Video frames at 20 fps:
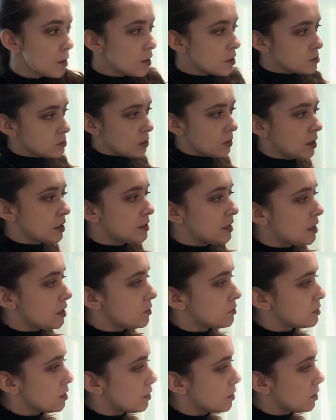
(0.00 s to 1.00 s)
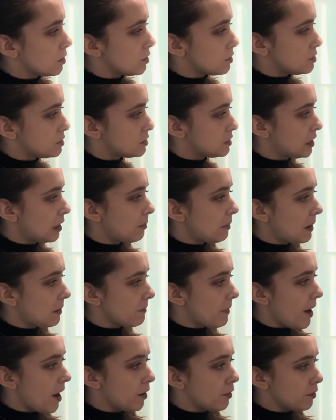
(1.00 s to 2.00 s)
So it continues a little skipping
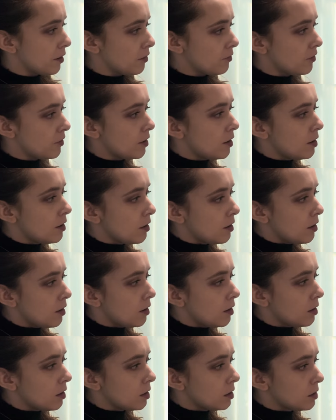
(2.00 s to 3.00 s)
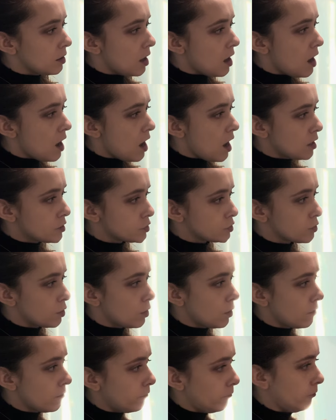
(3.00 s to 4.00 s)
pattern of la,
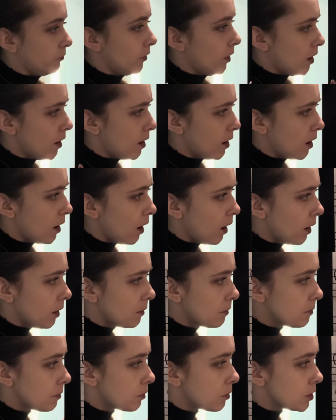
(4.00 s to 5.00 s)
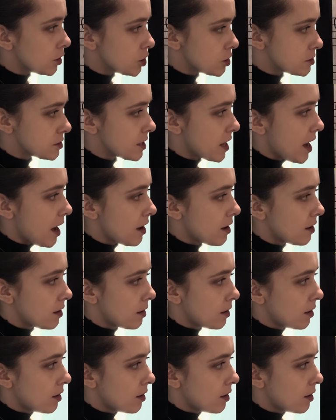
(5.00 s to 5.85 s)
sol, fa, which is that